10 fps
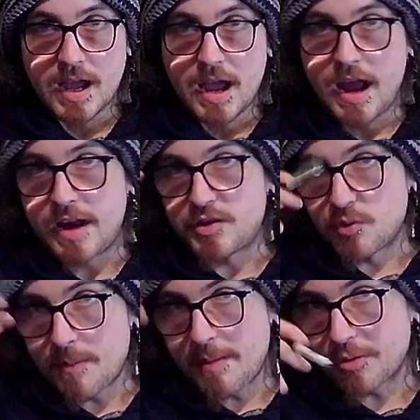And you
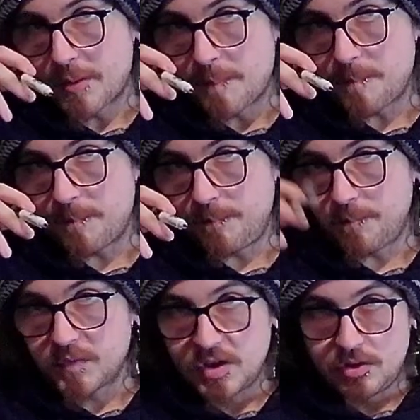remember it.
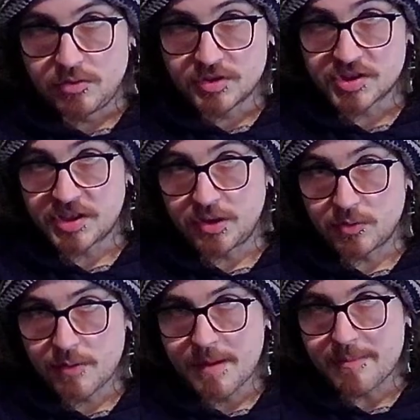You still
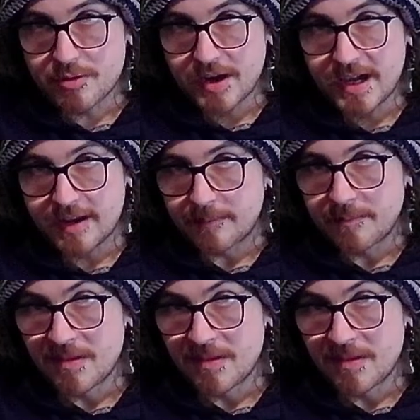remember it.